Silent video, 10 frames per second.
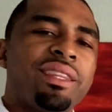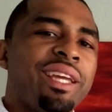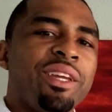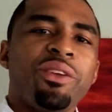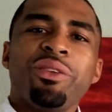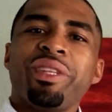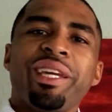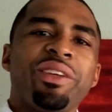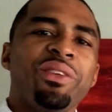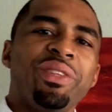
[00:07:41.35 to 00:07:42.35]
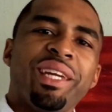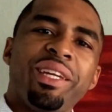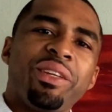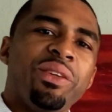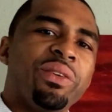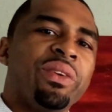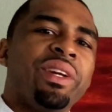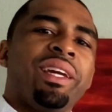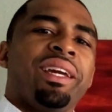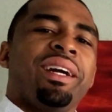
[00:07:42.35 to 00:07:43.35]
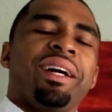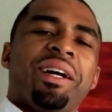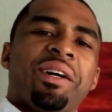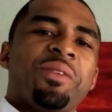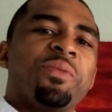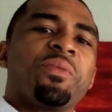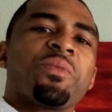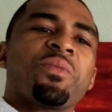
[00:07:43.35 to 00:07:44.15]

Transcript: thank you, thank you, thank you. Um,